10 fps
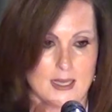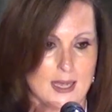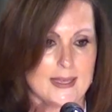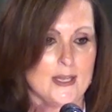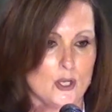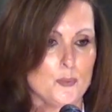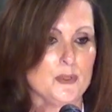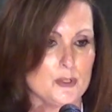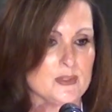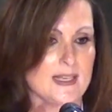I hope
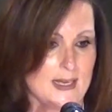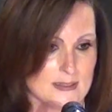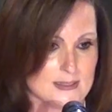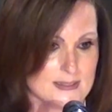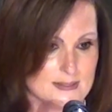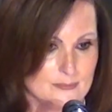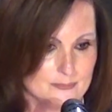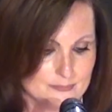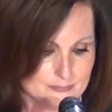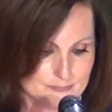you dance.
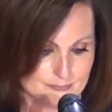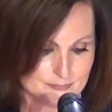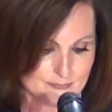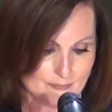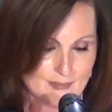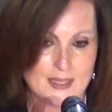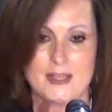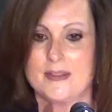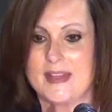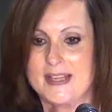
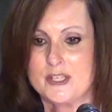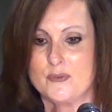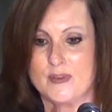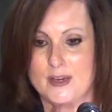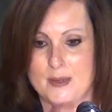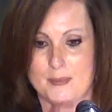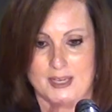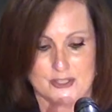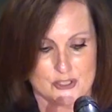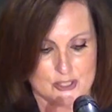Thank you very
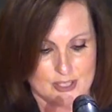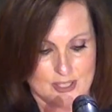much.